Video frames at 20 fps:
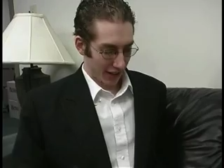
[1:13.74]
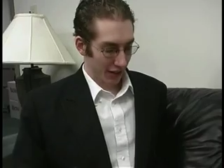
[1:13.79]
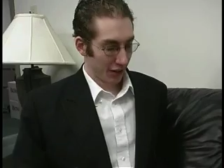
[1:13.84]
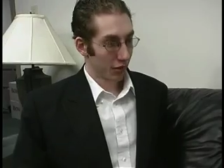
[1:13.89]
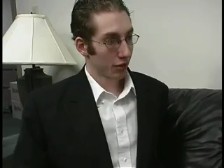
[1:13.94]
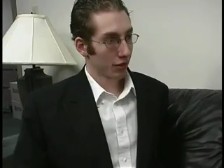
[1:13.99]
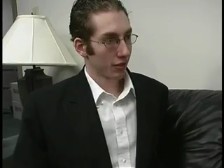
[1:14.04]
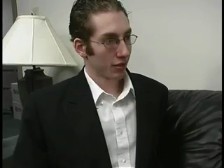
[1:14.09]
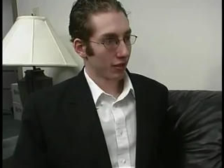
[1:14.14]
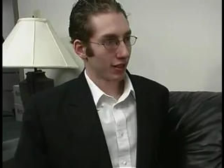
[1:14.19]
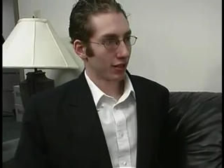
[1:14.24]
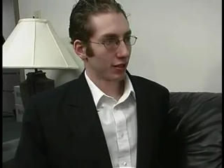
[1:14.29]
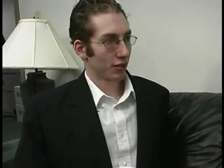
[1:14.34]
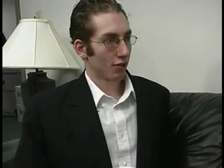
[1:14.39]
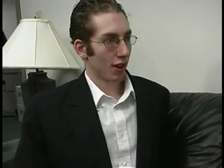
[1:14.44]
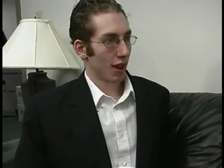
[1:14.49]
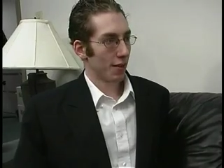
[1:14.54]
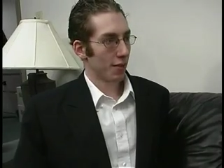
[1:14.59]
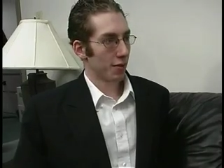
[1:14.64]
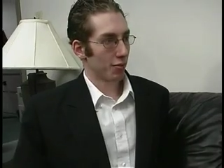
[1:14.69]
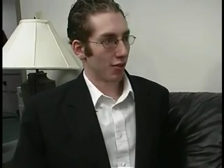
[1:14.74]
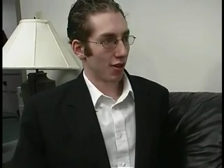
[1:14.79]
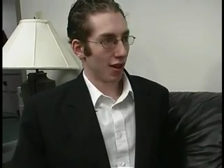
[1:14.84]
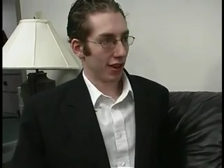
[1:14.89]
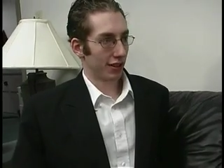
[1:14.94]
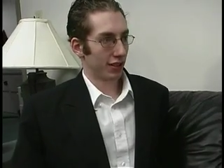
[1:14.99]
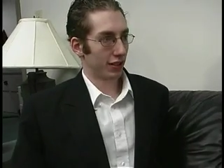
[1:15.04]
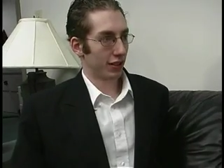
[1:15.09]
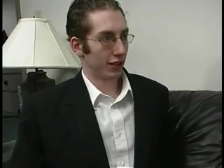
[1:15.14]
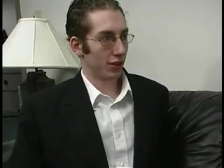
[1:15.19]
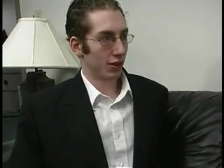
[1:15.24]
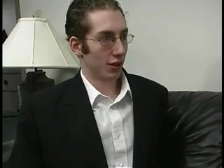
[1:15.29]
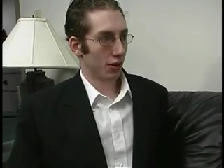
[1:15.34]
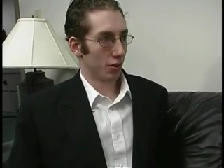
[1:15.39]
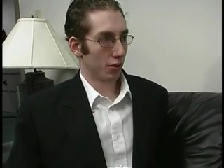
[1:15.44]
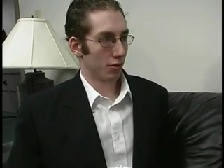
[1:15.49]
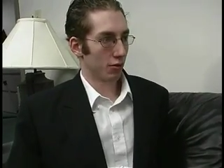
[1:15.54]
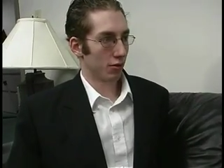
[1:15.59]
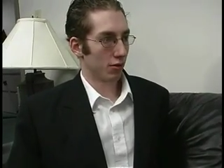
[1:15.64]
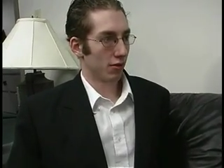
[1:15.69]
Can you just describe the process you
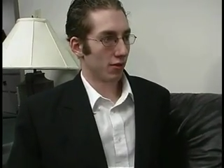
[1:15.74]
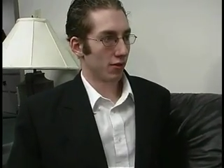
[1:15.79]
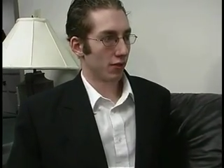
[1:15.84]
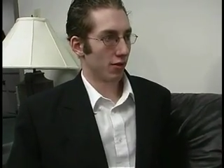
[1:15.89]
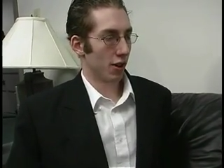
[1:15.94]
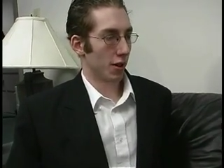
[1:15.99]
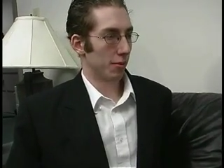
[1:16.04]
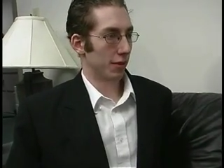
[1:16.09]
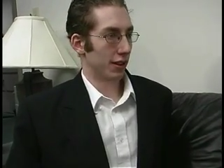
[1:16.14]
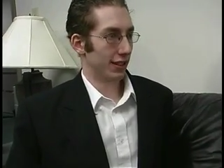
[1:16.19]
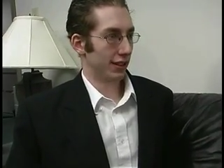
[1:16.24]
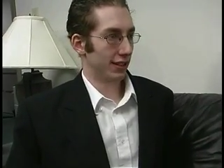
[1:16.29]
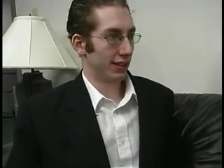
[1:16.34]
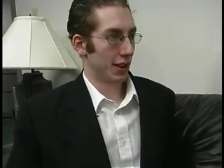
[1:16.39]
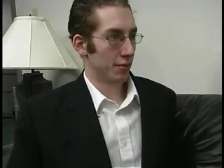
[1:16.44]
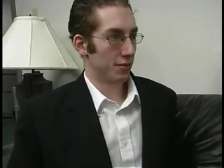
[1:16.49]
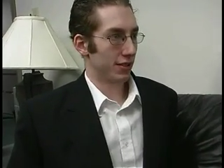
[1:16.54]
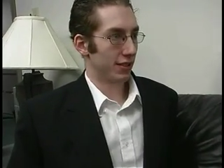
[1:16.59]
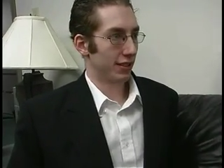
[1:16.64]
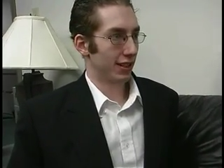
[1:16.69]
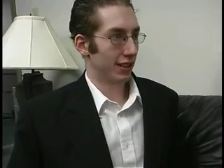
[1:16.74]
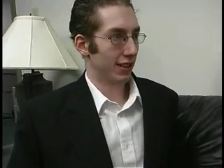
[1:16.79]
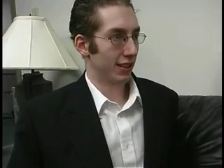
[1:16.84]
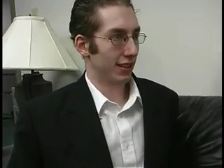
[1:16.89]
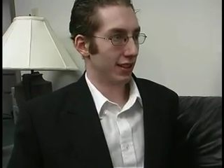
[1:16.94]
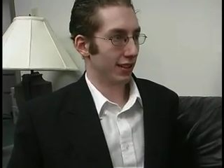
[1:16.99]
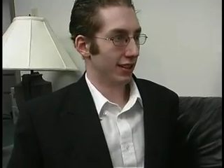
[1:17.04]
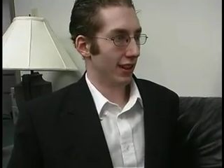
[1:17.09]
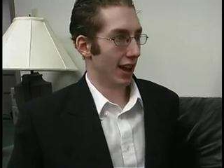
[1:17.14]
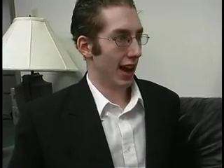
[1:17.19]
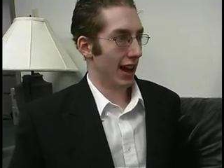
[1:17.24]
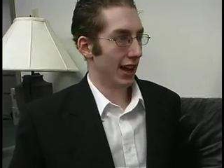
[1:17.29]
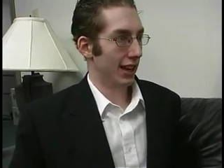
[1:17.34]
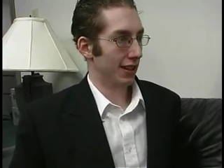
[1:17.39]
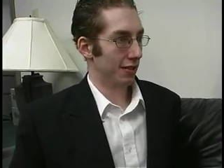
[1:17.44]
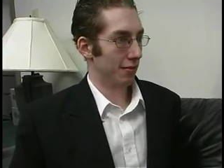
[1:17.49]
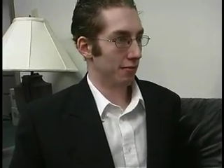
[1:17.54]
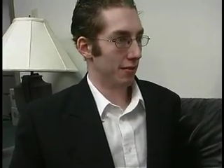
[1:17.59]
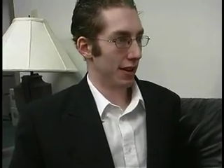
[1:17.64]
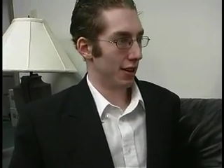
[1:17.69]
go through from conception to design
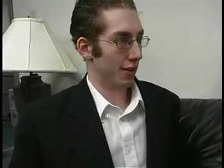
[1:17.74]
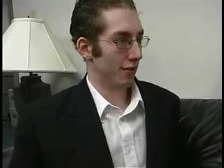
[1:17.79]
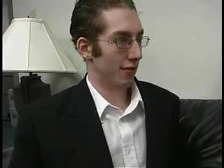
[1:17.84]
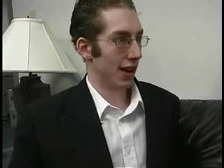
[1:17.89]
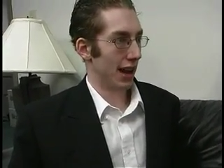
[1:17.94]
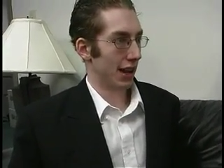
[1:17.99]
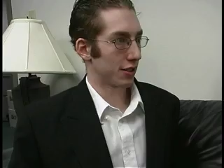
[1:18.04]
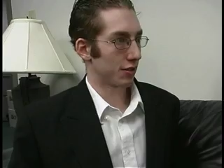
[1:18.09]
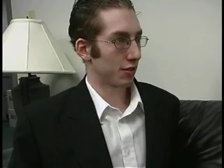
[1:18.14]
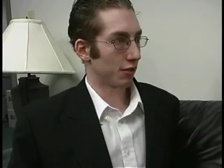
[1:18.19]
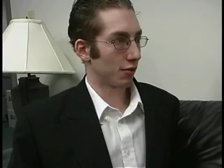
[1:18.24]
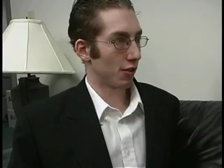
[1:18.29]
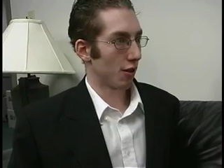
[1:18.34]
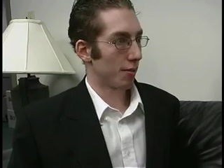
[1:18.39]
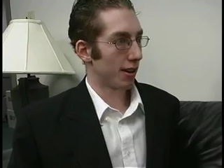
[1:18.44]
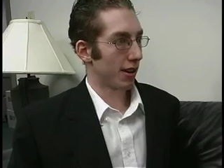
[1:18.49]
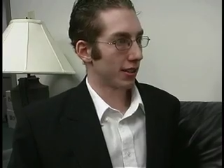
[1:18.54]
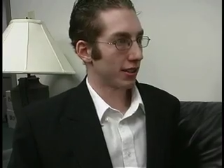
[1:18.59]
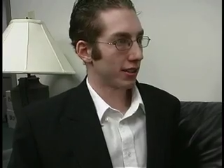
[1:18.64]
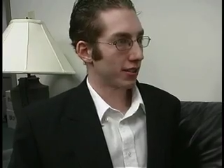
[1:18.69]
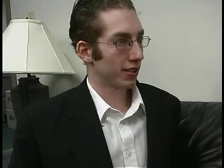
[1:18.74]
and manufacturing robots?